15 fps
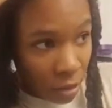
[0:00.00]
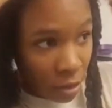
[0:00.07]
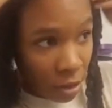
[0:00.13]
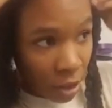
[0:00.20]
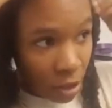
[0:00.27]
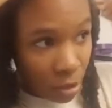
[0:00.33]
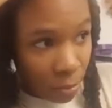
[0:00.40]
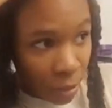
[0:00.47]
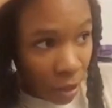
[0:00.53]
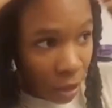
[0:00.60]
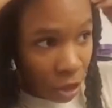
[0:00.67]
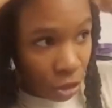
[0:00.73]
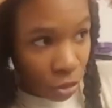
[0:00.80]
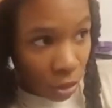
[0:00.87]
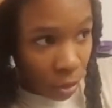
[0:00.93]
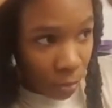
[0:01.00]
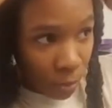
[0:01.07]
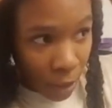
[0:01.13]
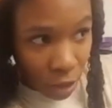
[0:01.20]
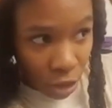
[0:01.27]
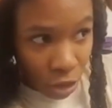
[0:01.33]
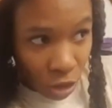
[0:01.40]
Just because you
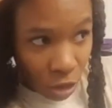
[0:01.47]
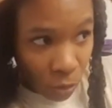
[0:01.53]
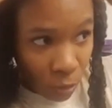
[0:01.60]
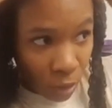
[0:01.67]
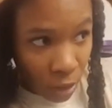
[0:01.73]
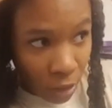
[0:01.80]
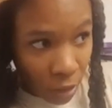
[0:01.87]
make sure you want